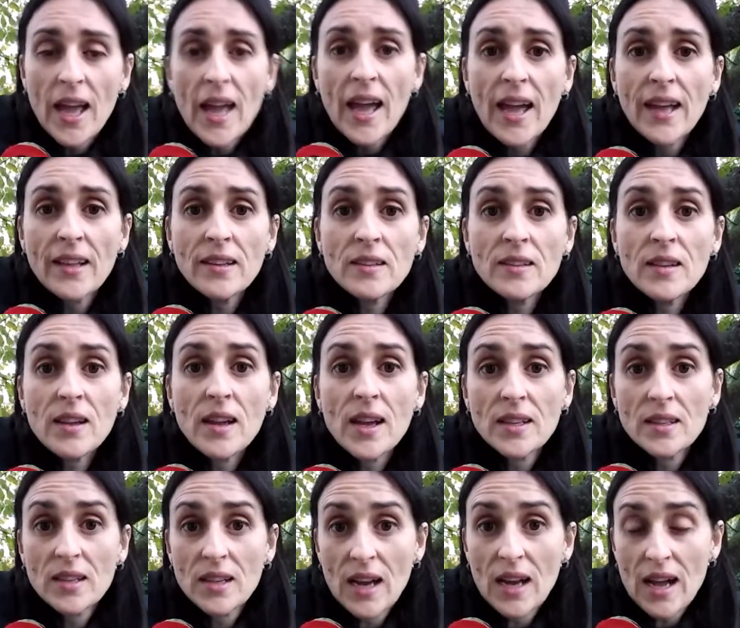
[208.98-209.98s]
And
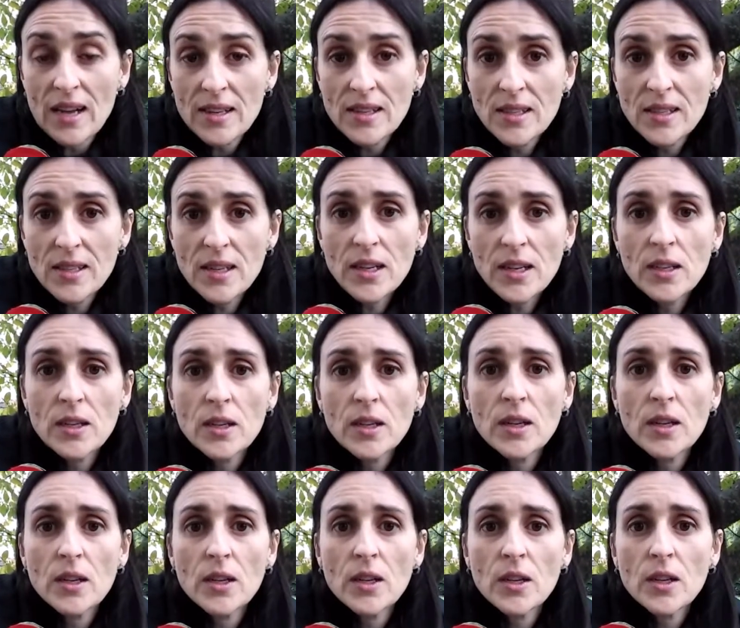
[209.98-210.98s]
at last,
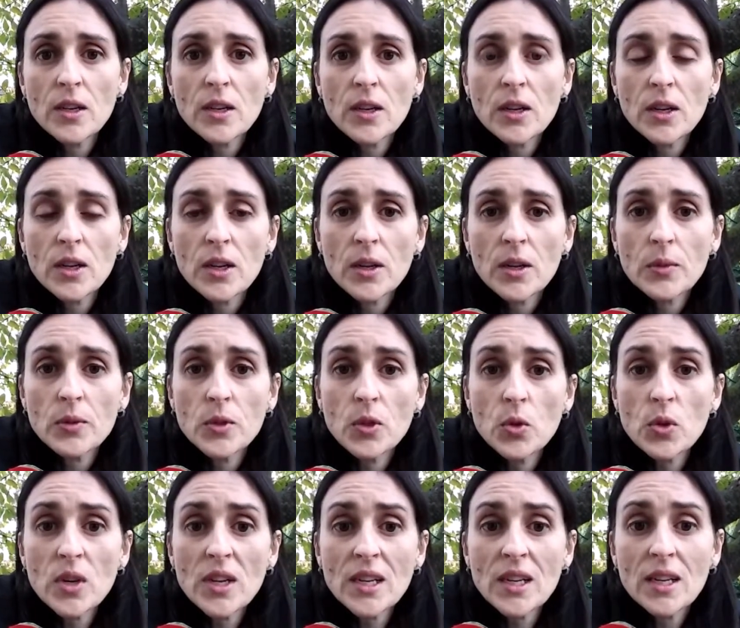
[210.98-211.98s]

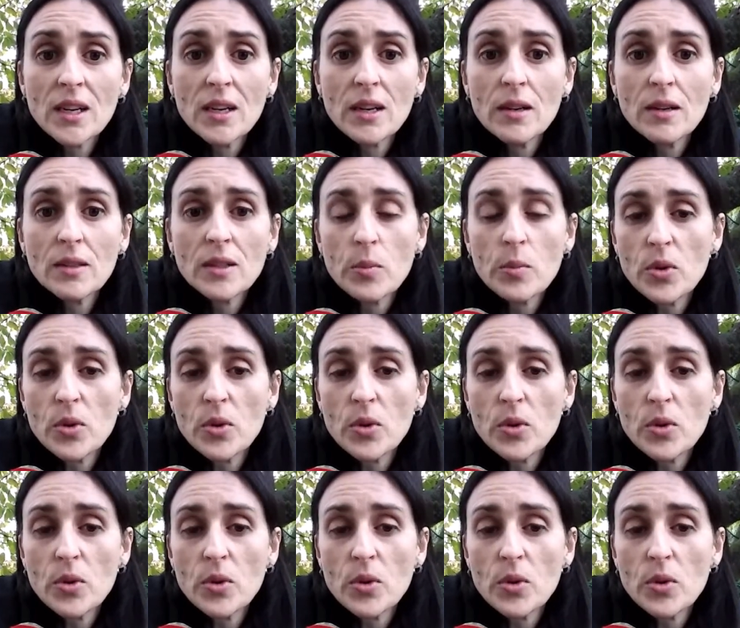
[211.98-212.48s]
during the